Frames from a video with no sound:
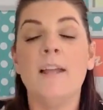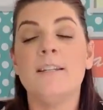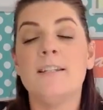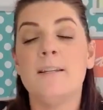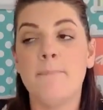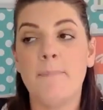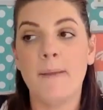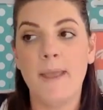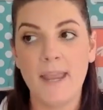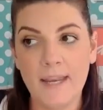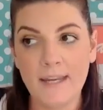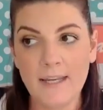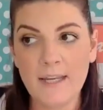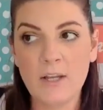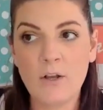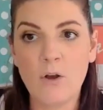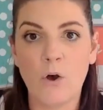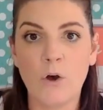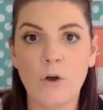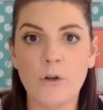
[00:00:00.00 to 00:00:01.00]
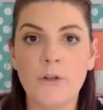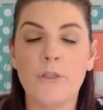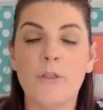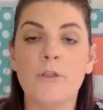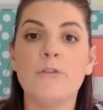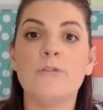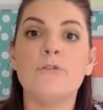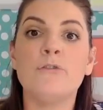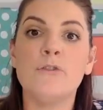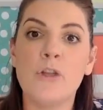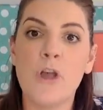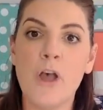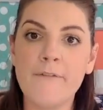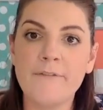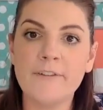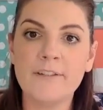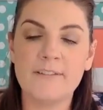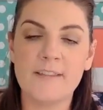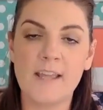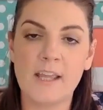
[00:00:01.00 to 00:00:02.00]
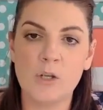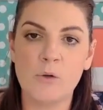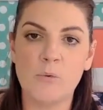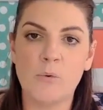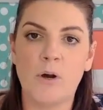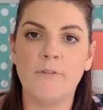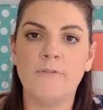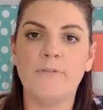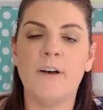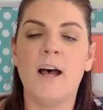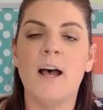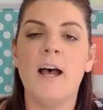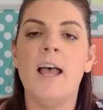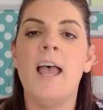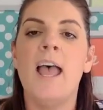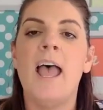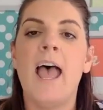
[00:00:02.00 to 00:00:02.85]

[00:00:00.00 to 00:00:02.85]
depending on the service that you offer